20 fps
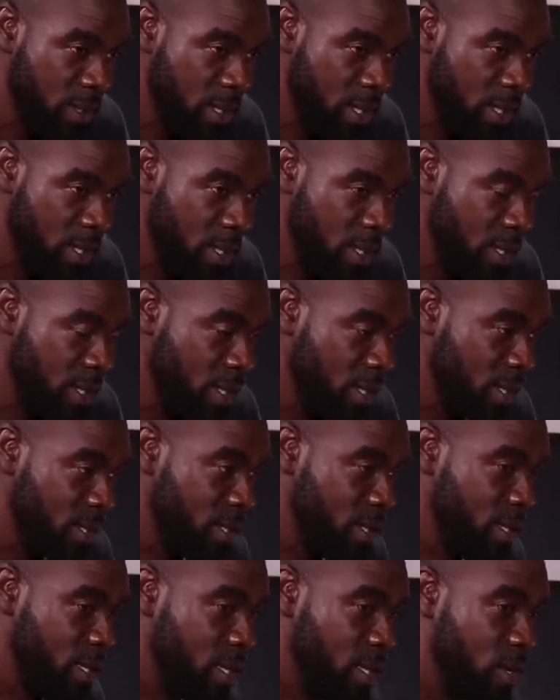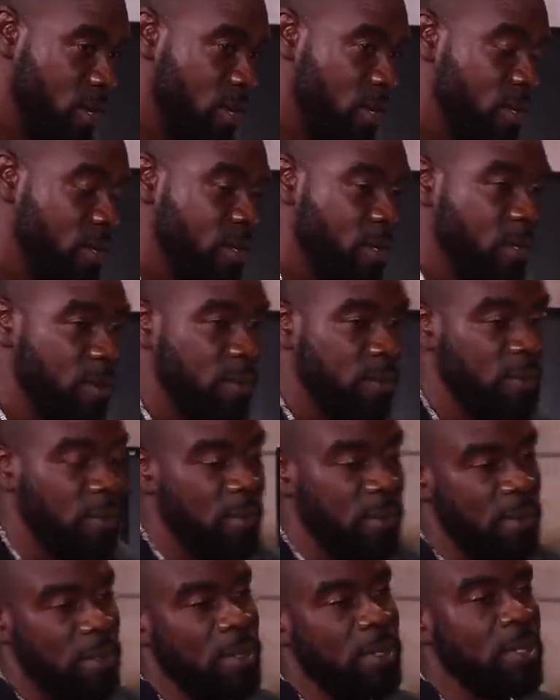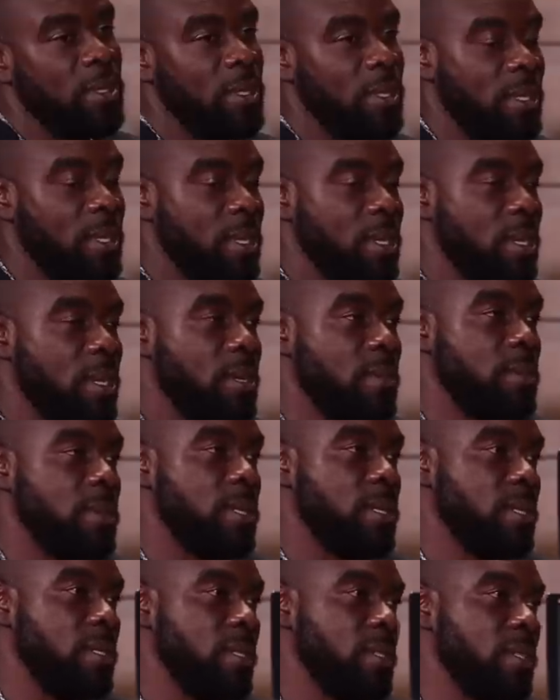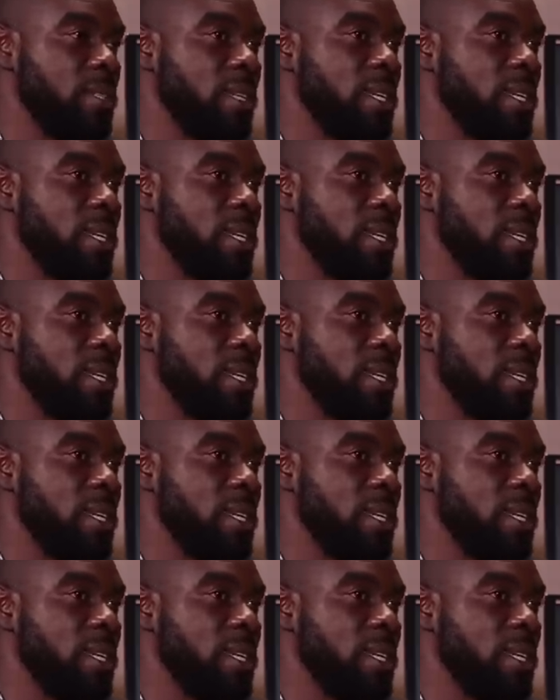I think, Zico. Mm. Yeah, man.